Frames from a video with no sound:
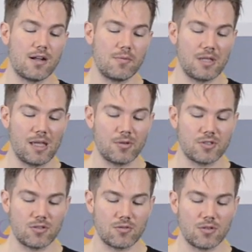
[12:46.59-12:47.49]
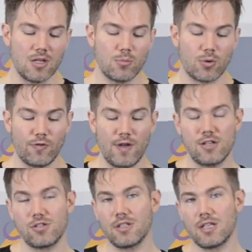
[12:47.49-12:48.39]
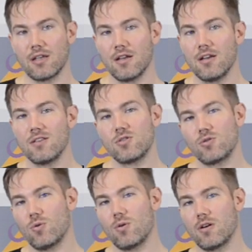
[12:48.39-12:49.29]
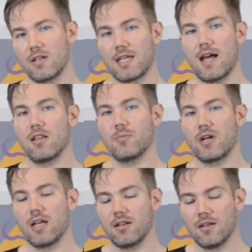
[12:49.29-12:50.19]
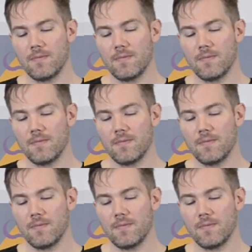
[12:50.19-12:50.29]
be able to professionally score and calibrate